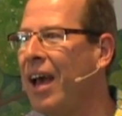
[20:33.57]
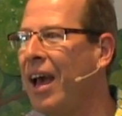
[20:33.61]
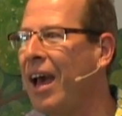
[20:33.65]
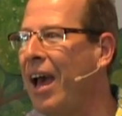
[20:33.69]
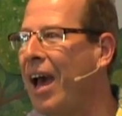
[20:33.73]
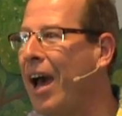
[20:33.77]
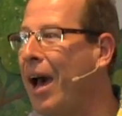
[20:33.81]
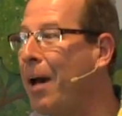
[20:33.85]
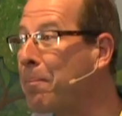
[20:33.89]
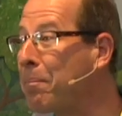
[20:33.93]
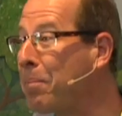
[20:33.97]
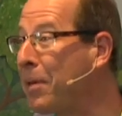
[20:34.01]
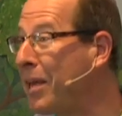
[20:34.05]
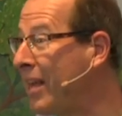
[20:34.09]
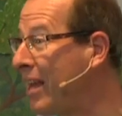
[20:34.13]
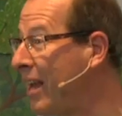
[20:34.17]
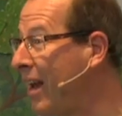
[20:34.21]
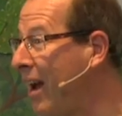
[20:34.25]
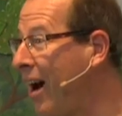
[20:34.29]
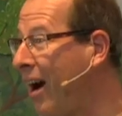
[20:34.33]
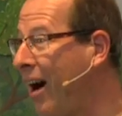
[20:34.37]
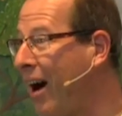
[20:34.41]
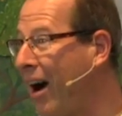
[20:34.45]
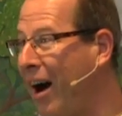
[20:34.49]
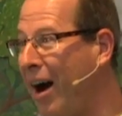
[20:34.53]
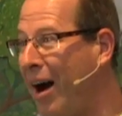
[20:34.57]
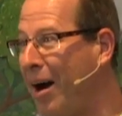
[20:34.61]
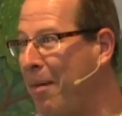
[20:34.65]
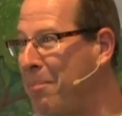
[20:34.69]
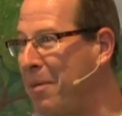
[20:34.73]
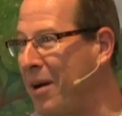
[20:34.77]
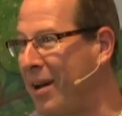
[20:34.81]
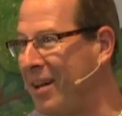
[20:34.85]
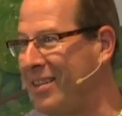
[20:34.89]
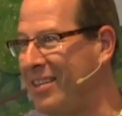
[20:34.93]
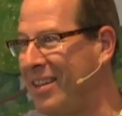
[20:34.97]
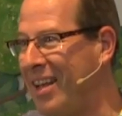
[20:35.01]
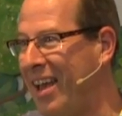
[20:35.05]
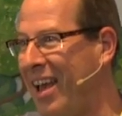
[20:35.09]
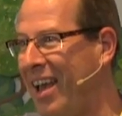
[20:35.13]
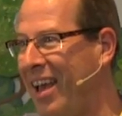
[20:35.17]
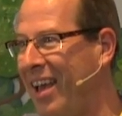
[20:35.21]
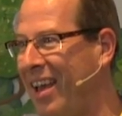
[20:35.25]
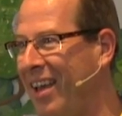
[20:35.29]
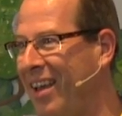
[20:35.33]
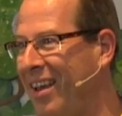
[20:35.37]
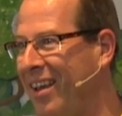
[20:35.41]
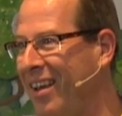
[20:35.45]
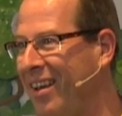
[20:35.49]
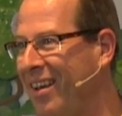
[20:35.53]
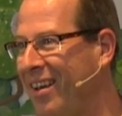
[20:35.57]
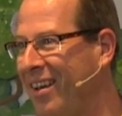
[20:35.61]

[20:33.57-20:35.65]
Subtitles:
Happy Abba Day.